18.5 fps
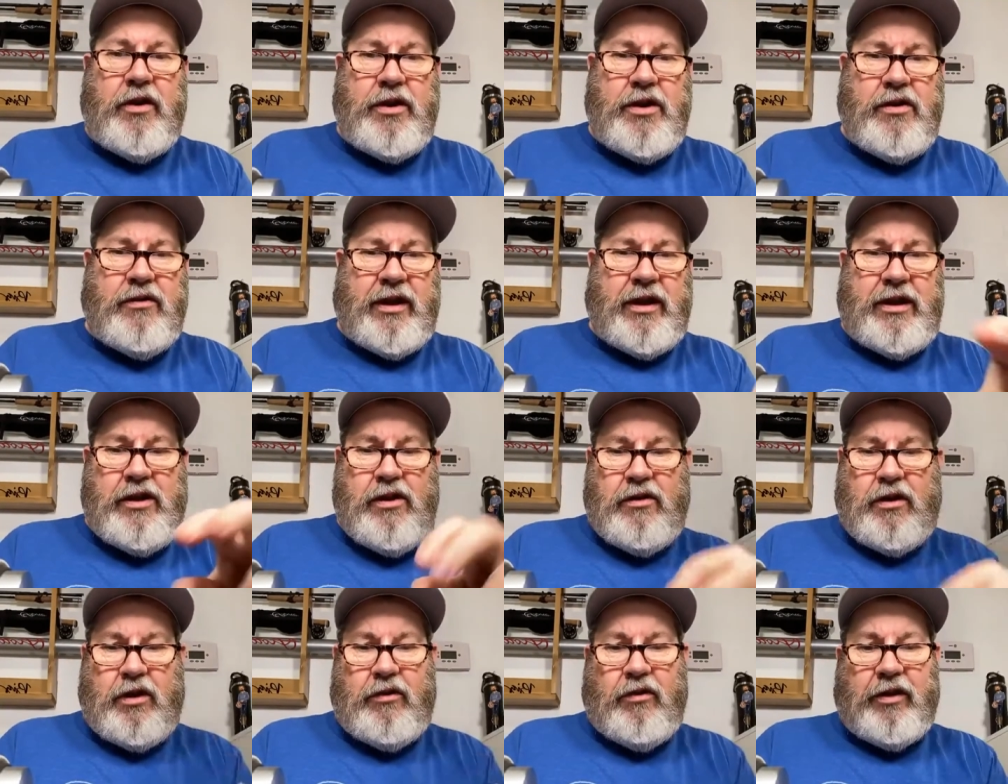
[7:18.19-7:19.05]
and you
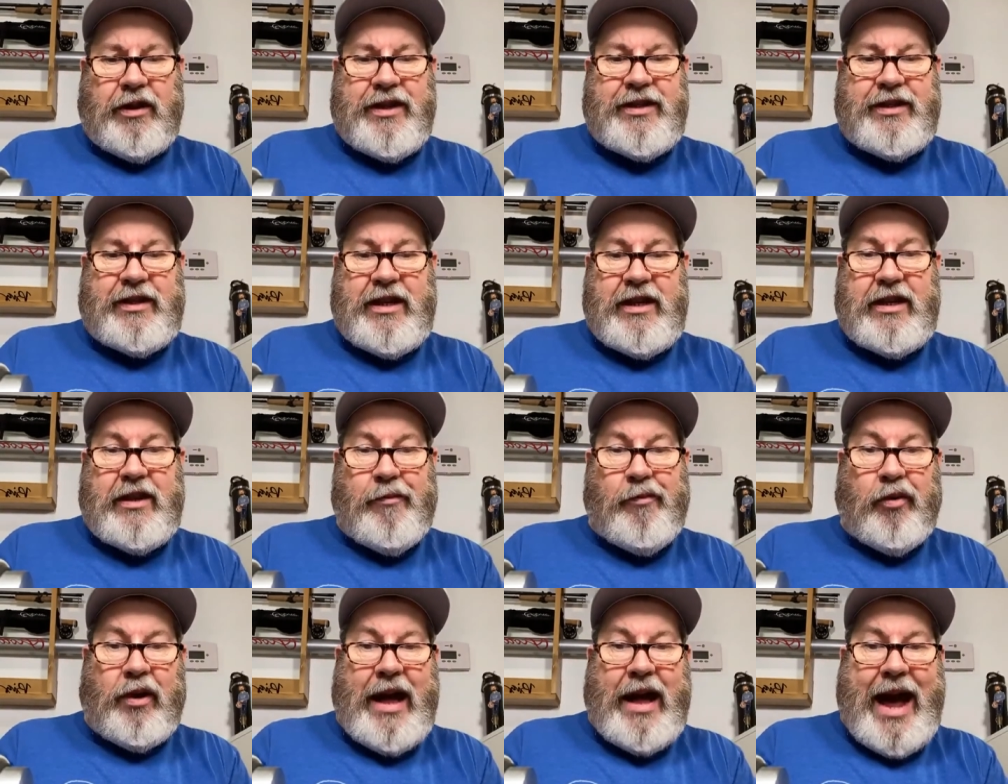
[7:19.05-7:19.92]
can really see the
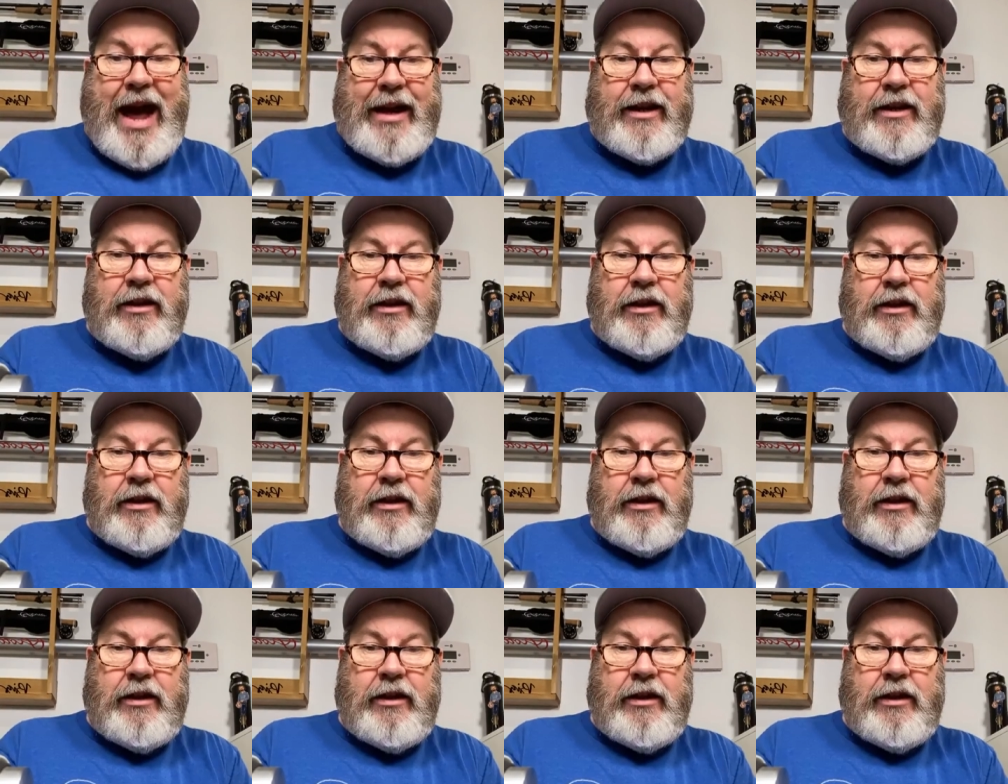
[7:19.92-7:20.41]
black